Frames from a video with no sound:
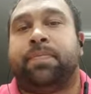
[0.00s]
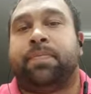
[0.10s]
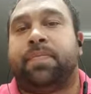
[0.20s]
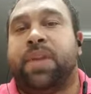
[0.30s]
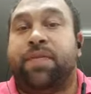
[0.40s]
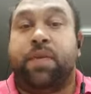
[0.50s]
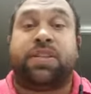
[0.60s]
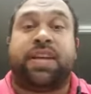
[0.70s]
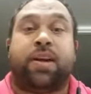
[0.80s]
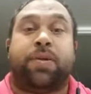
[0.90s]
If you
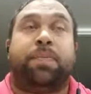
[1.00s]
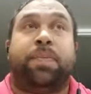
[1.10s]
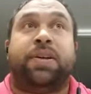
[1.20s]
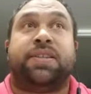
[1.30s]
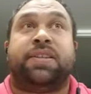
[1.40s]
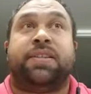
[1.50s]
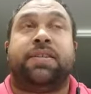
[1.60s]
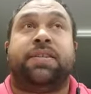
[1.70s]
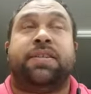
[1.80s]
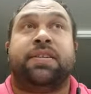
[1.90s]
tackle the person
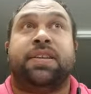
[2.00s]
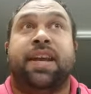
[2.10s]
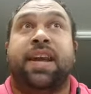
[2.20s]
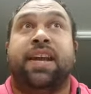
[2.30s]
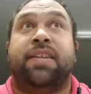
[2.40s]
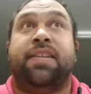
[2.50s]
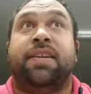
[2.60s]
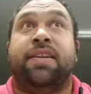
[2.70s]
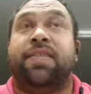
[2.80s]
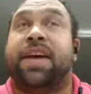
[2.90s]
and
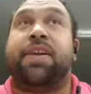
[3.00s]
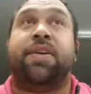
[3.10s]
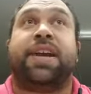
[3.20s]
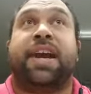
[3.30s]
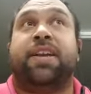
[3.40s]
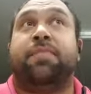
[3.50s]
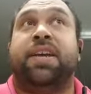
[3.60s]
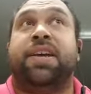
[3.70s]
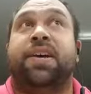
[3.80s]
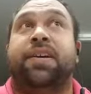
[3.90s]
they don't gain a
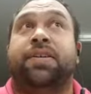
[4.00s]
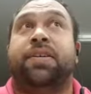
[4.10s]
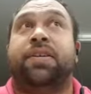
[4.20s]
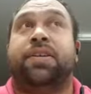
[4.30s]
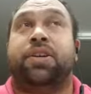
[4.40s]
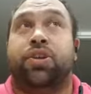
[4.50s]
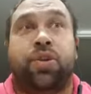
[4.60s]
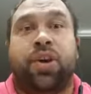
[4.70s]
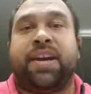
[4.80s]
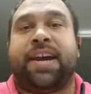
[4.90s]
meter, you
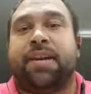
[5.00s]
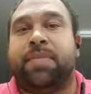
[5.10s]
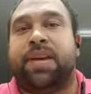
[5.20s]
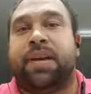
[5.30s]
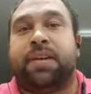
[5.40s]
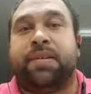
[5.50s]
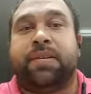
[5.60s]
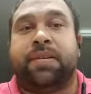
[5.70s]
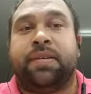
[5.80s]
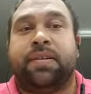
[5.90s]
don't gain a meter,
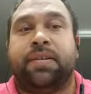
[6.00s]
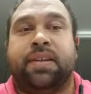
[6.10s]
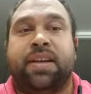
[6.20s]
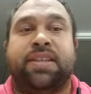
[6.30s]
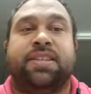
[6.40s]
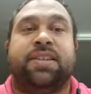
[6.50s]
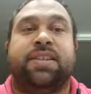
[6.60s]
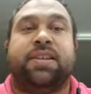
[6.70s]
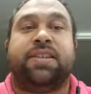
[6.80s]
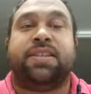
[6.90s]
it's
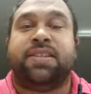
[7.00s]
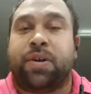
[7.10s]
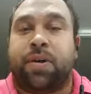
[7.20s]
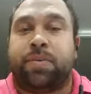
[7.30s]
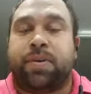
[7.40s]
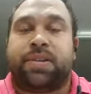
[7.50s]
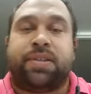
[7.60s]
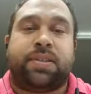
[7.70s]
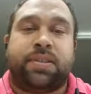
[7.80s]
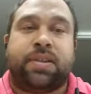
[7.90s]
0
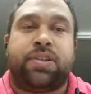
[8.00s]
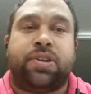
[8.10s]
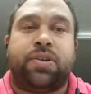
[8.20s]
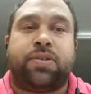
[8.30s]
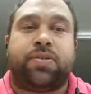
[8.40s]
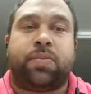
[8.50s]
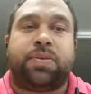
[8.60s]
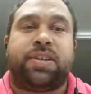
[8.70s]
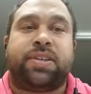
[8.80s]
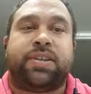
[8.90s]
points. It's a neutral
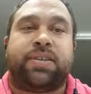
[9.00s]
position.